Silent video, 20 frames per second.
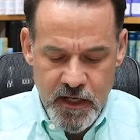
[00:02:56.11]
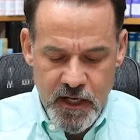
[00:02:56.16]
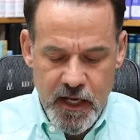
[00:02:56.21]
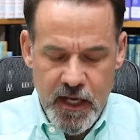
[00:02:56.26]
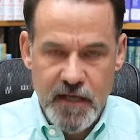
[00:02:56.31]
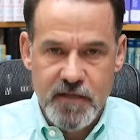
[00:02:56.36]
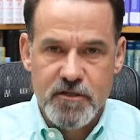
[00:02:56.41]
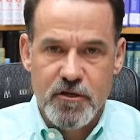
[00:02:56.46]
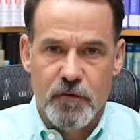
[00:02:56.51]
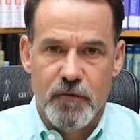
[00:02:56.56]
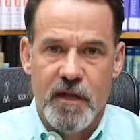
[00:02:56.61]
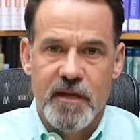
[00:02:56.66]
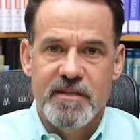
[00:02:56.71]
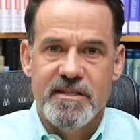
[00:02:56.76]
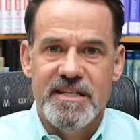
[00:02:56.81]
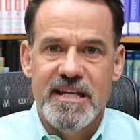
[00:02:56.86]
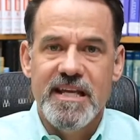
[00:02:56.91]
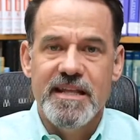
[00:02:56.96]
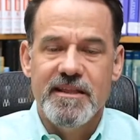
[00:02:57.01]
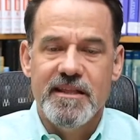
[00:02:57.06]
and so they
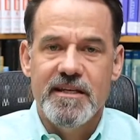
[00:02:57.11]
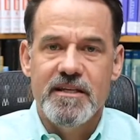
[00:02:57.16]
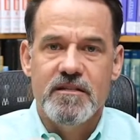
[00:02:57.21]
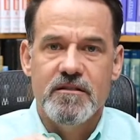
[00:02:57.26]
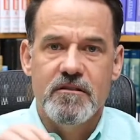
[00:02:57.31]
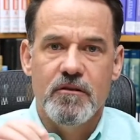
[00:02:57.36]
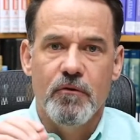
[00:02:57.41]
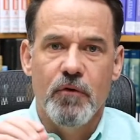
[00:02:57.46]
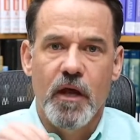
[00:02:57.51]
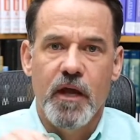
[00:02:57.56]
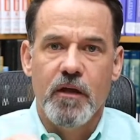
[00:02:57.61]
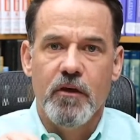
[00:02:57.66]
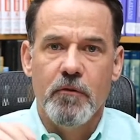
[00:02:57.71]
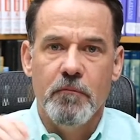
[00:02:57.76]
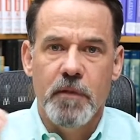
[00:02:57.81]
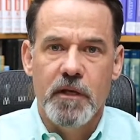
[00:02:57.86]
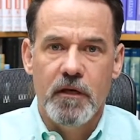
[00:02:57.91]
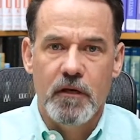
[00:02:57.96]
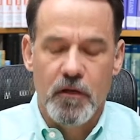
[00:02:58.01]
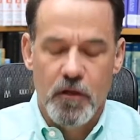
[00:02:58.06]
seek this through
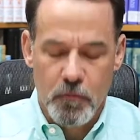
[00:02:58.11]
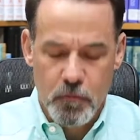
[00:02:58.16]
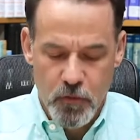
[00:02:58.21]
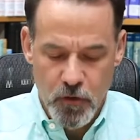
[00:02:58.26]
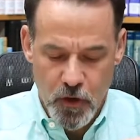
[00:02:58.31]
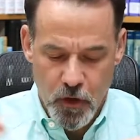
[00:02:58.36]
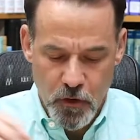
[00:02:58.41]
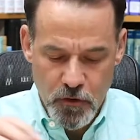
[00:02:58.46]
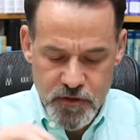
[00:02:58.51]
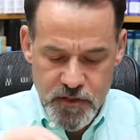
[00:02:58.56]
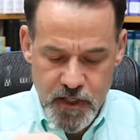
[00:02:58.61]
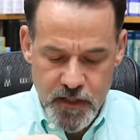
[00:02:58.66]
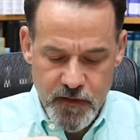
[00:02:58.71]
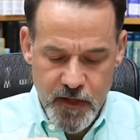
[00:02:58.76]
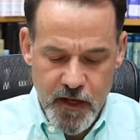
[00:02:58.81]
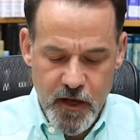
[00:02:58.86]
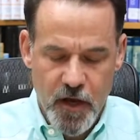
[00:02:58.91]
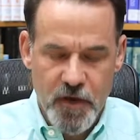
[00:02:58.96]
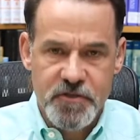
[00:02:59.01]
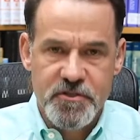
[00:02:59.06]
incremental approach, and
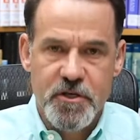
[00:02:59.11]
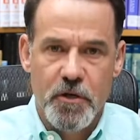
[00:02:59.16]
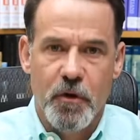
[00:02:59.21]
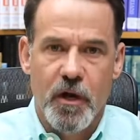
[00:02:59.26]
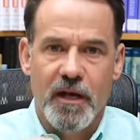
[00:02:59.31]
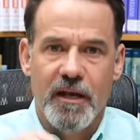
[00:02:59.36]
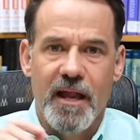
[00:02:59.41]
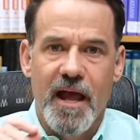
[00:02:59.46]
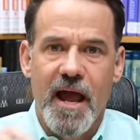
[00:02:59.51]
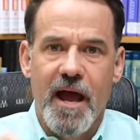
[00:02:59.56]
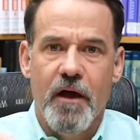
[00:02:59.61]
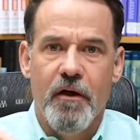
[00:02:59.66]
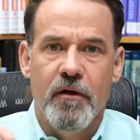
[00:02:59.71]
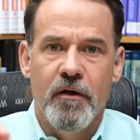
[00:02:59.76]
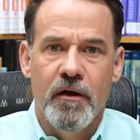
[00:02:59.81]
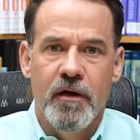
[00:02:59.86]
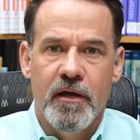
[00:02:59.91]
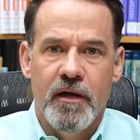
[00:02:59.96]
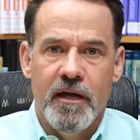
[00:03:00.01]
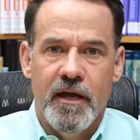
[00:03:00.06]
they also allow
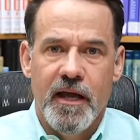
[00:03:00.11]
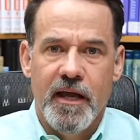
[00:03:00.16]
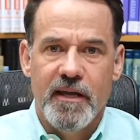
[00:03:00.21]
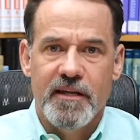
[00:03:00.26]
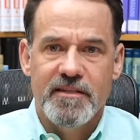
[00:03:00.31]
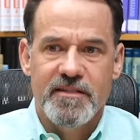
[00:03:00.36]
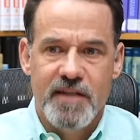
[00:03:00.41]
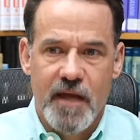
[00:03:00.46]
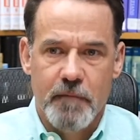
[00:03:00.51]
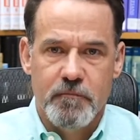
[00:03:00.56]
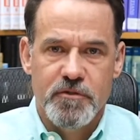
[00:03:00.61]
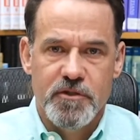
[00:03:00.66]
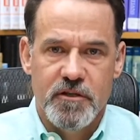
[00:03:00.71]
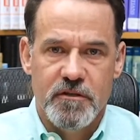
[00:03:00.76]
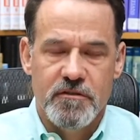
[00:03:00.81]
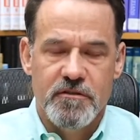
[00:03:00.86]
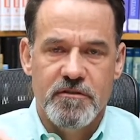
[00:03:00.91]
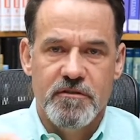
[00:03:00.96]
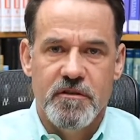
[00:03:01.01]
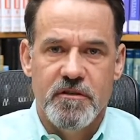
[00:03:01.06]

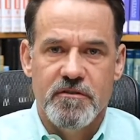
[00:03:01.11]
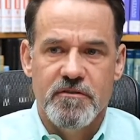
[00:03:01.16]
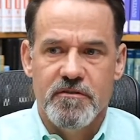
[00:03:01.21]
exceptions.